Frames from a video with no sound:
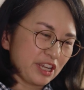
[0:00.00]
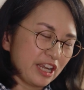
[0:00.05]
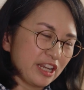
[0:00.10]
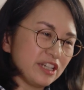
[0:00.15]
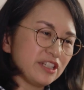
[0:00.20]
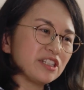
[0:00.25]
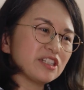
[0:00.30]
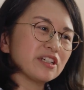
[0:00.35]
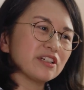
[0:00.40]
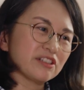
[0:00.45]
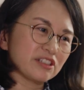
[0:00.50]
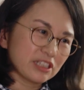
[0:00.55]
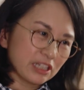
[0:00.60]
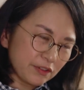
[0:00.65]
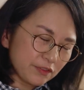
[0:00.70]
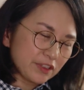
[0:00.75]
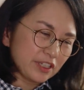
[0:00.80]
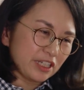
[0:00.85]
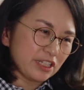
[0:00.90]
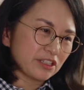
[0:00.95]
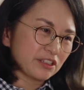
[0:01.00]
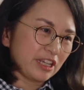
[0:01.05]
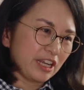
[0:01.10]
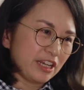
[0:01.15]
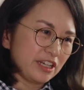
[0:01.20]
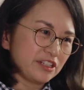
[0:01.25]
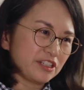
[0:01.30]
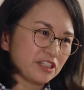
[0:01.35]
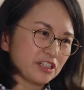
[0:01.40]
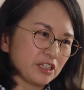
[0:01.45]
Asia and Southeast
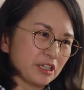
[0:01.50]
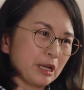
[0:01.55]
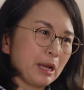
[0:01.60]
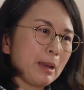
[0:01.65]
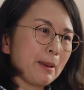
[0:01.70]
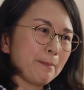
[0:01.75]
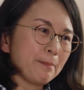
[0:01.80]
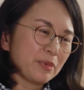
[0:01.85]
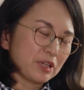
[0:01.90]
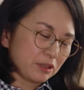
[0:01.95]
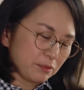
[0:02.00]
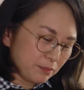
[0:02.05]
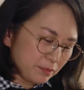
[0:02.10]
Asia, but